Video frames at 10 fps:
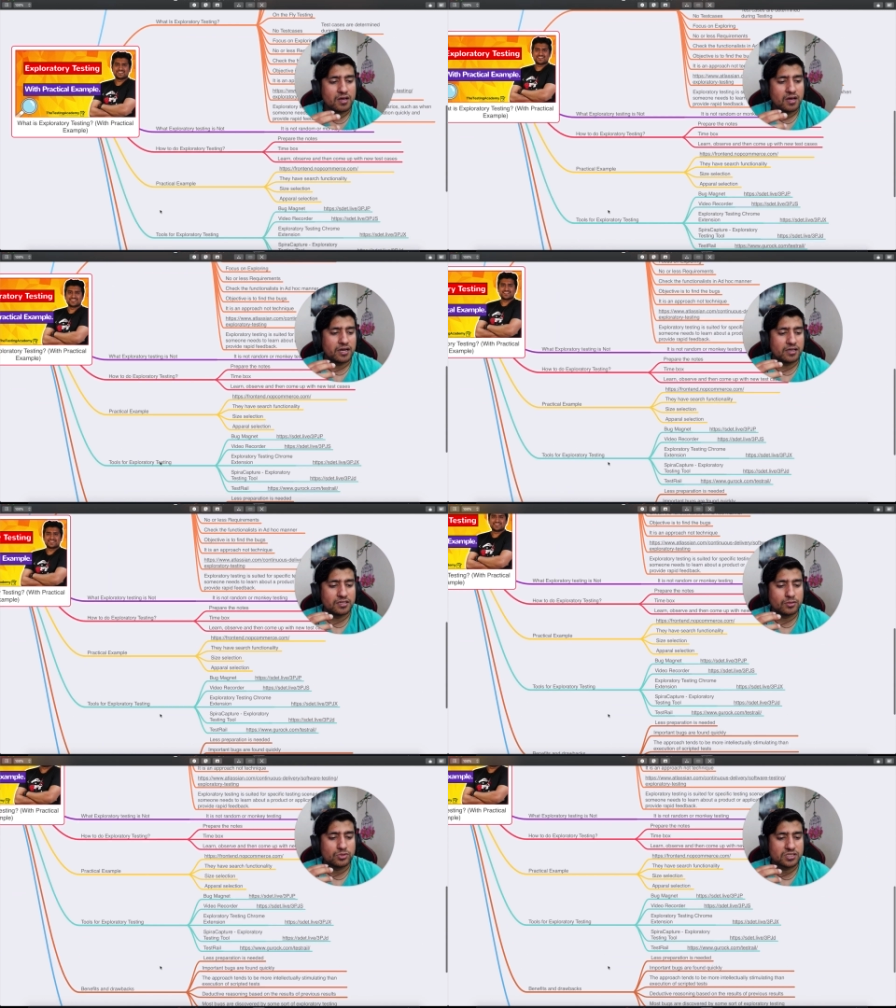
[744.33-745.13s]
another
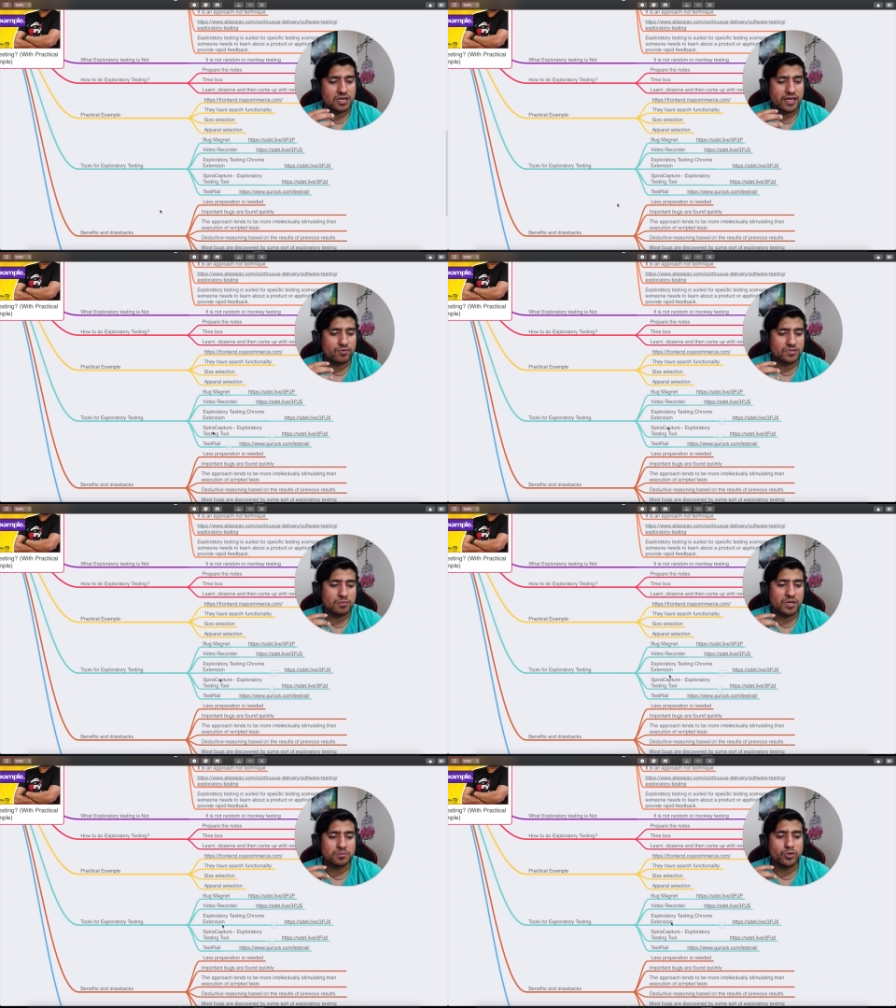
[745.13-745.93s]
tools like, for
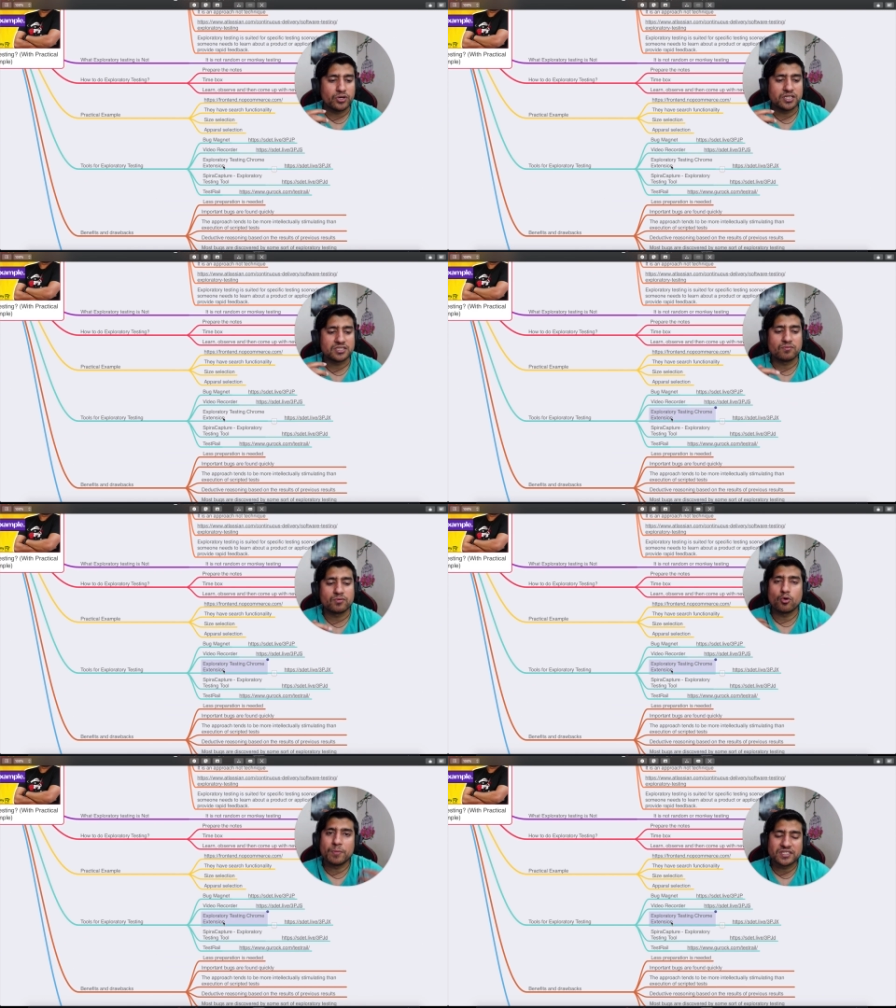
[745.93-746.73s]
example, exploratory testing,
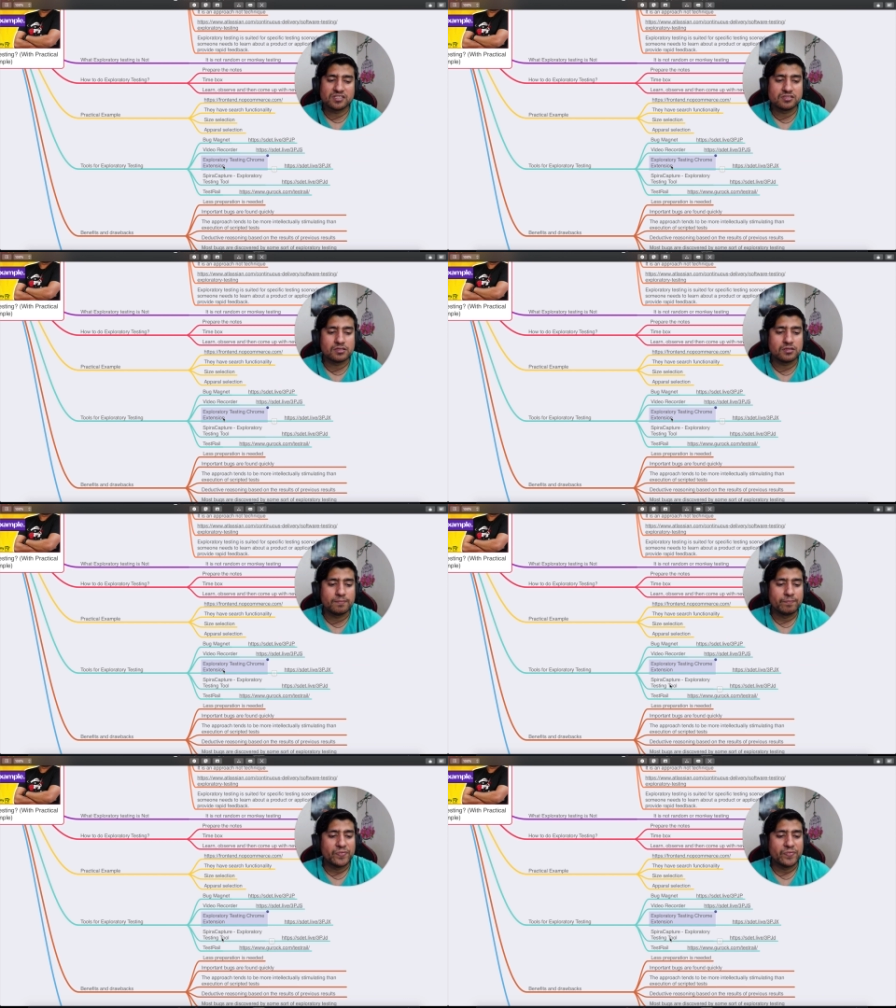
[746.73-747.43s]
Chrome extension,